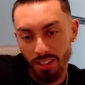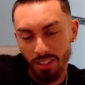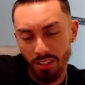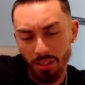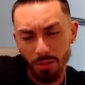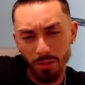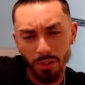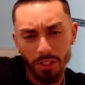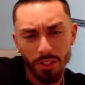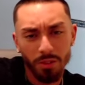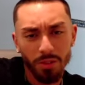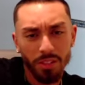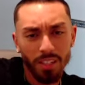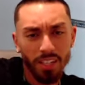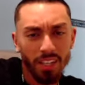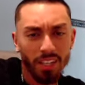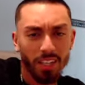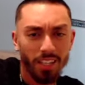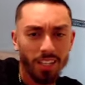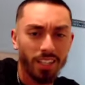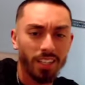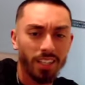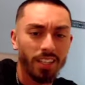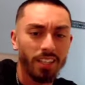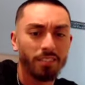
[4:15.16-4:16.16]
Where you went,
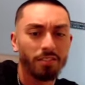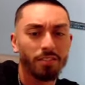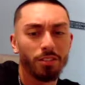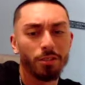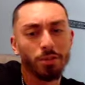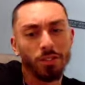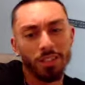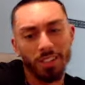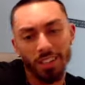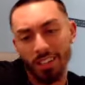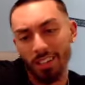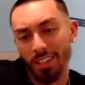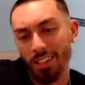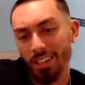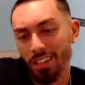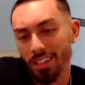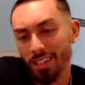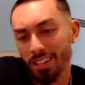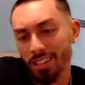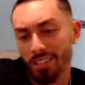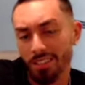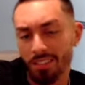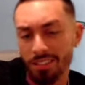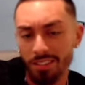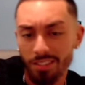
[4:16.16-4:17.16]
if you went LA, I
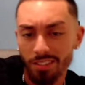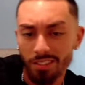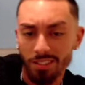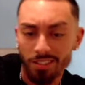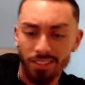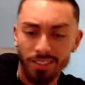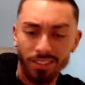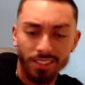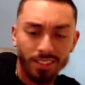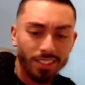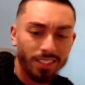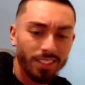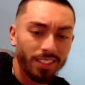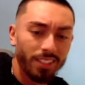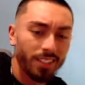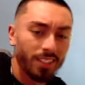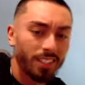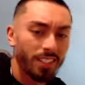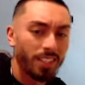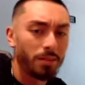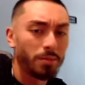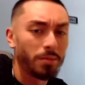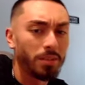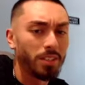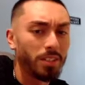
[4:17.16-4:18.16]
don't know.
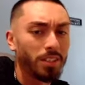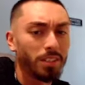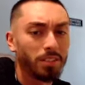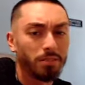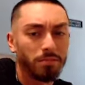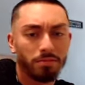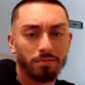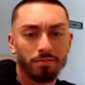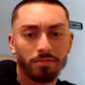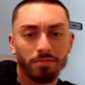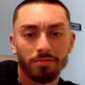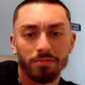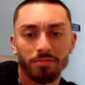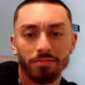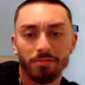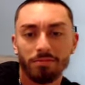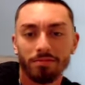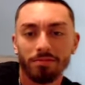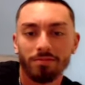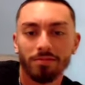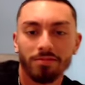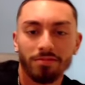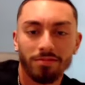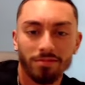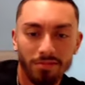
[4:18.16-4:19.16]
I mean, I guess I am.
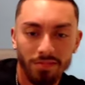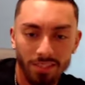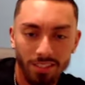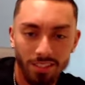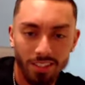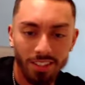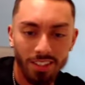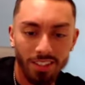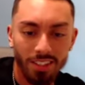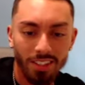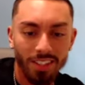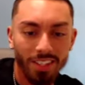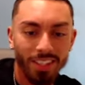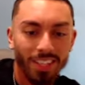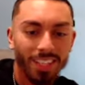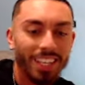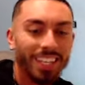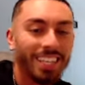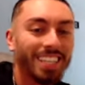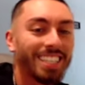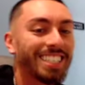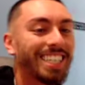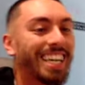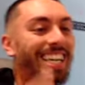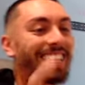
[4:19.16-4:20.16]
You might be the
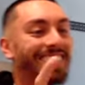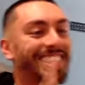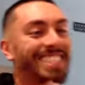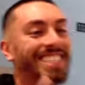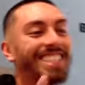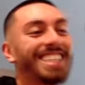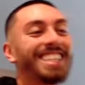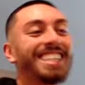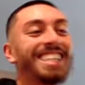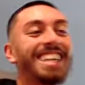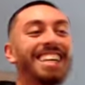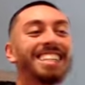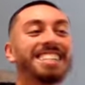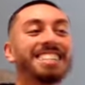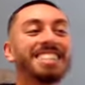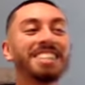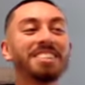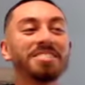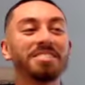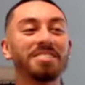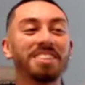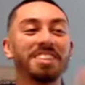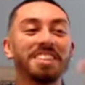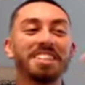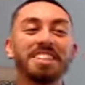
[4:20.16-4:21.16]
man. Cause I seen
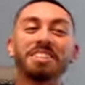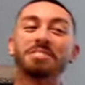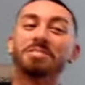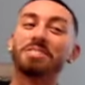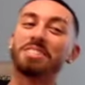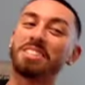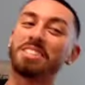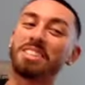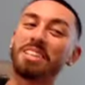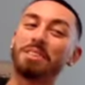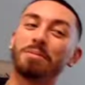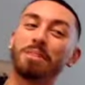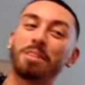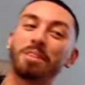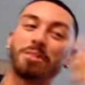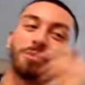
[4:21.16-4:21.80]
when it was him and